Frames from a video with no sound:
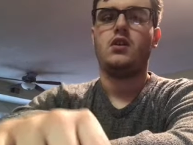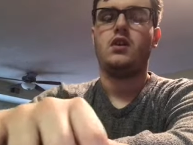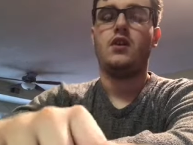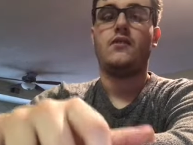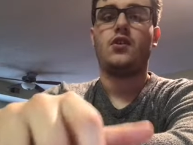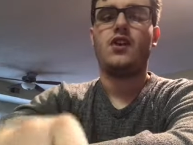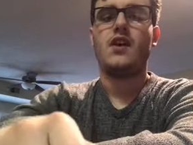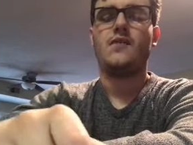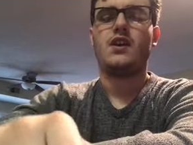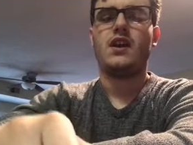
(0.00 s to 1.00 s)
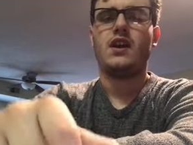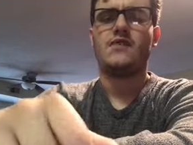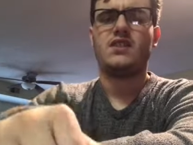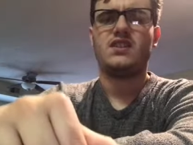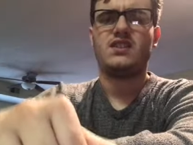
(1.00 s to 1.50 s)
Now for Gravity, I
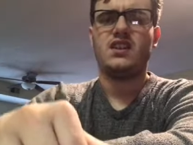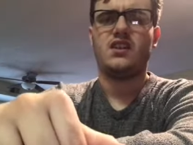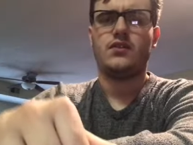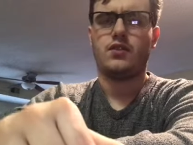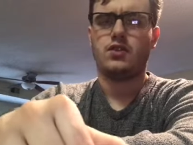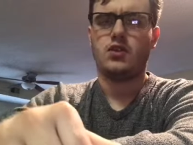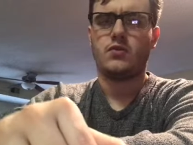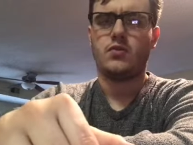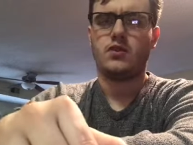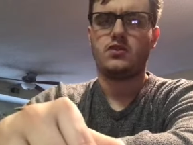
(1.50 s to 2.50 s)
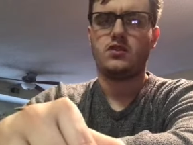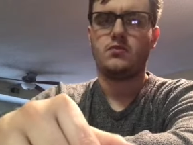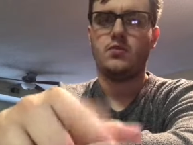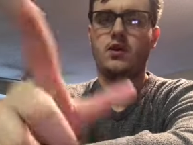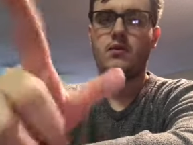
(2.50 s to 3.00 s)
have not seen it this year in
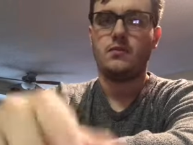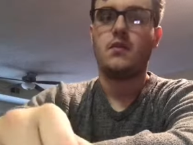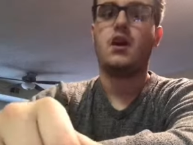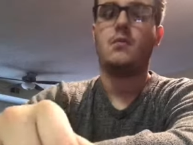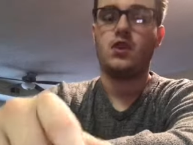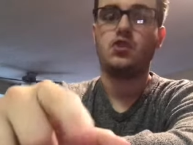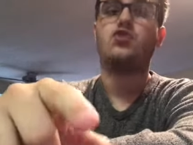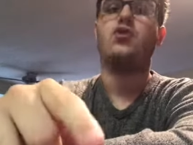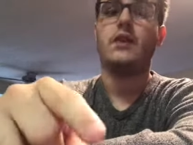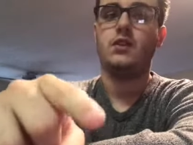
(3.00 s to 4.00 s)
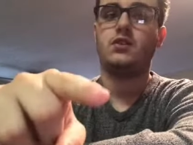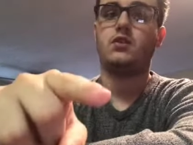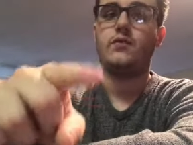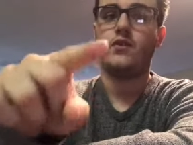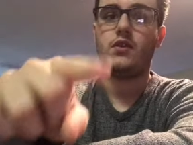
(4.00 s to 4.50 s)
person, but I'm going to try
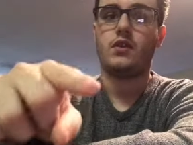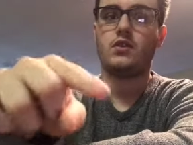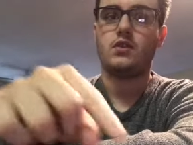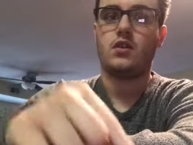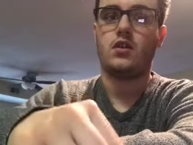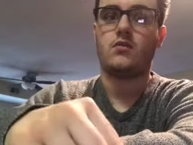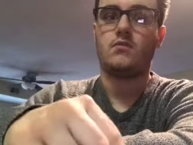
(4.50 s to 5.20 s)
to for next year.